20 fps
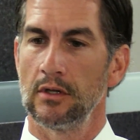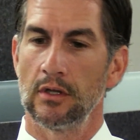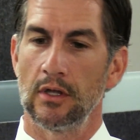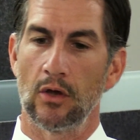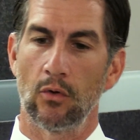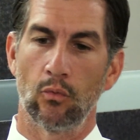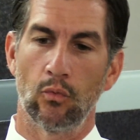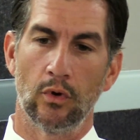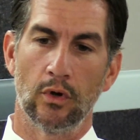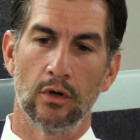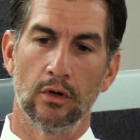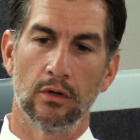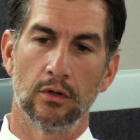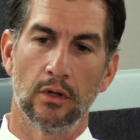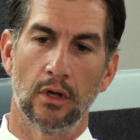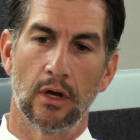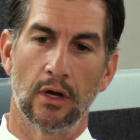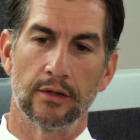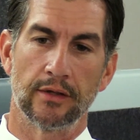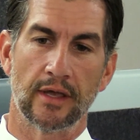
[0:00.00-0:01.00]
It
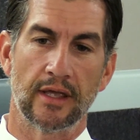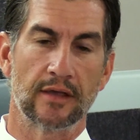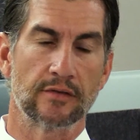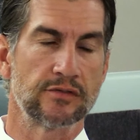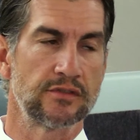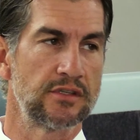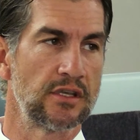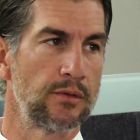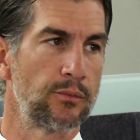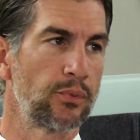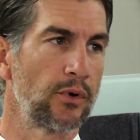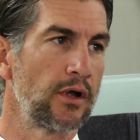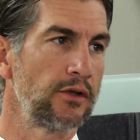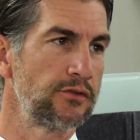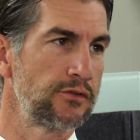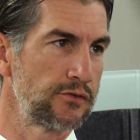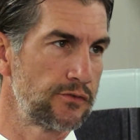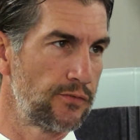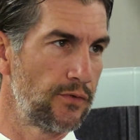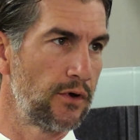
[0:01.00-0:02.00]
will. They have seen
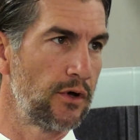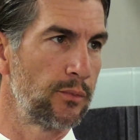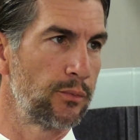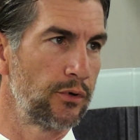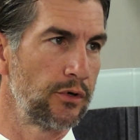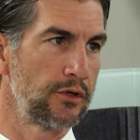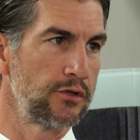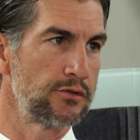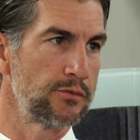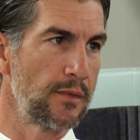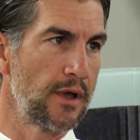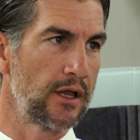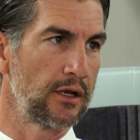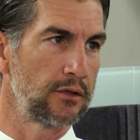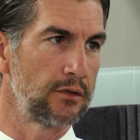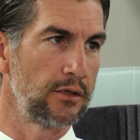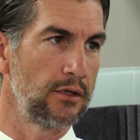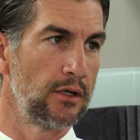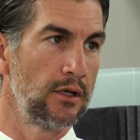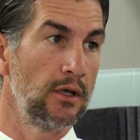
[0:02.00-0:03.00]
prices fall pretty
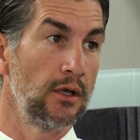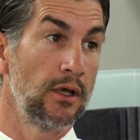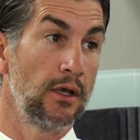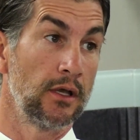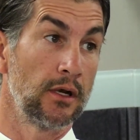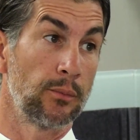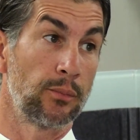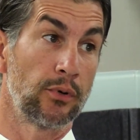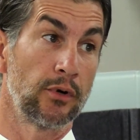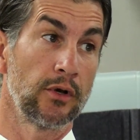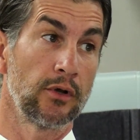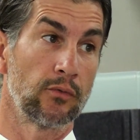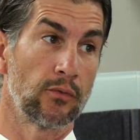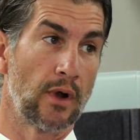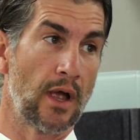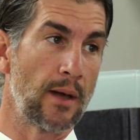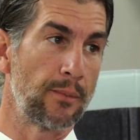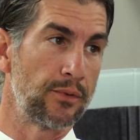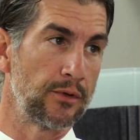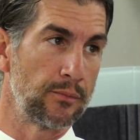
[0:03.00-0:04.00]
dramatically in a pretty
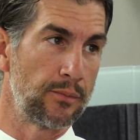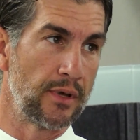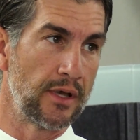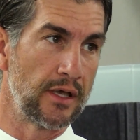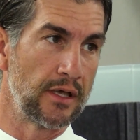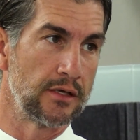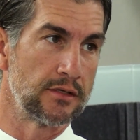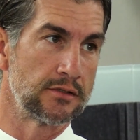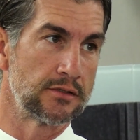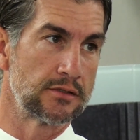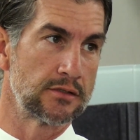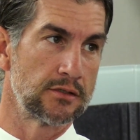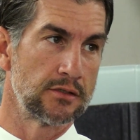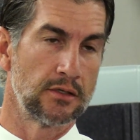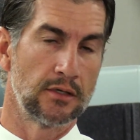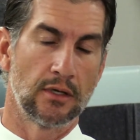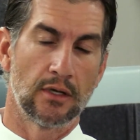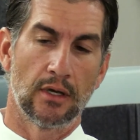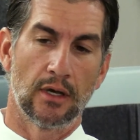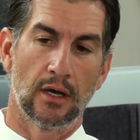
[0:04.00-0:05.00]
rapid pace,
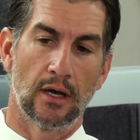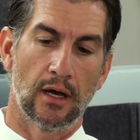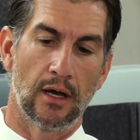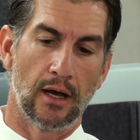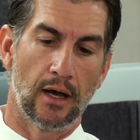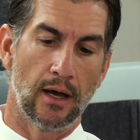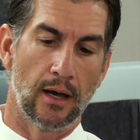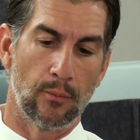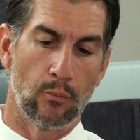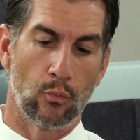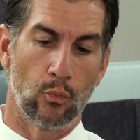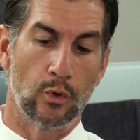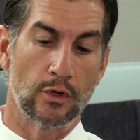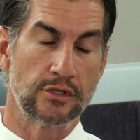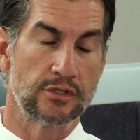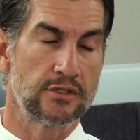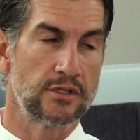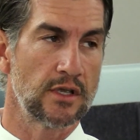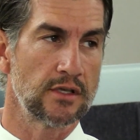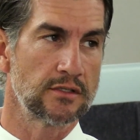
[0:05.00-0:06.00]

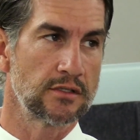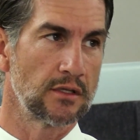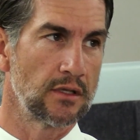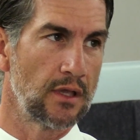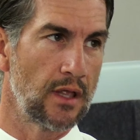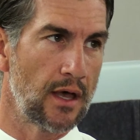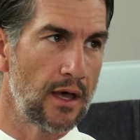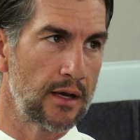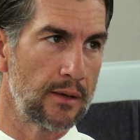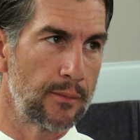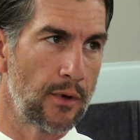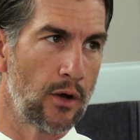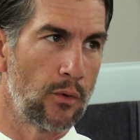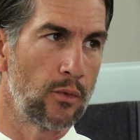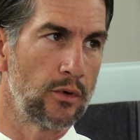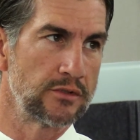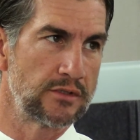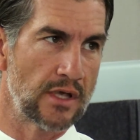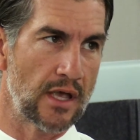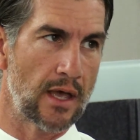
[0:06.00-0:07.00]
which says a lot about
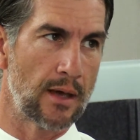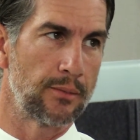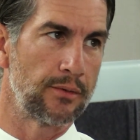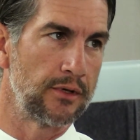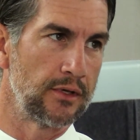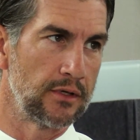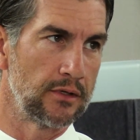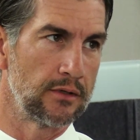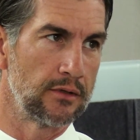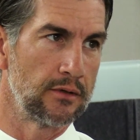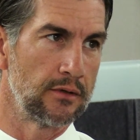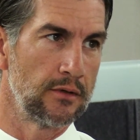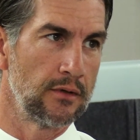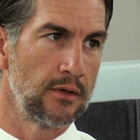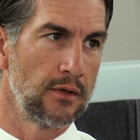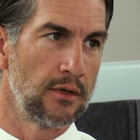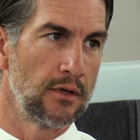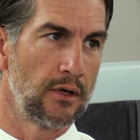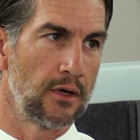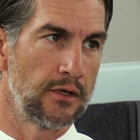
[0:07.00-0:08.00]
what's happening
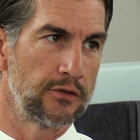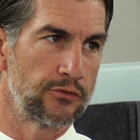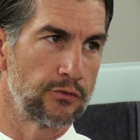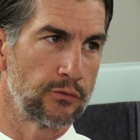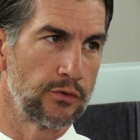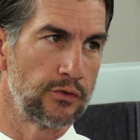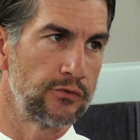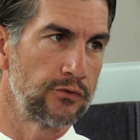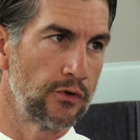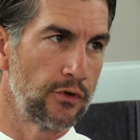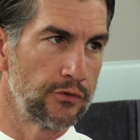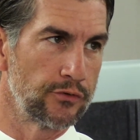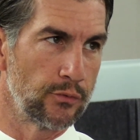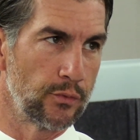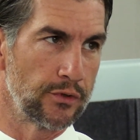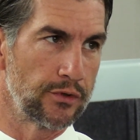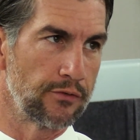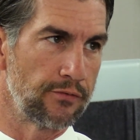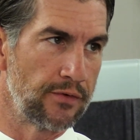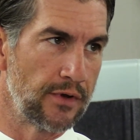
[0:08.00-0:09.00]
as a result of
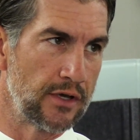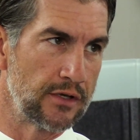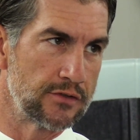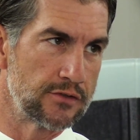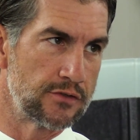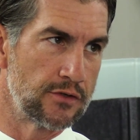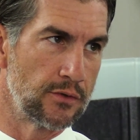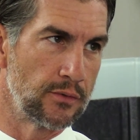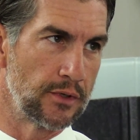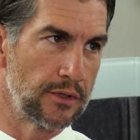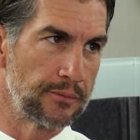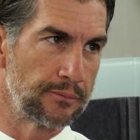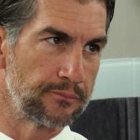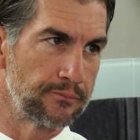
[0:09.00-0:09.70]
what the Fed is doing.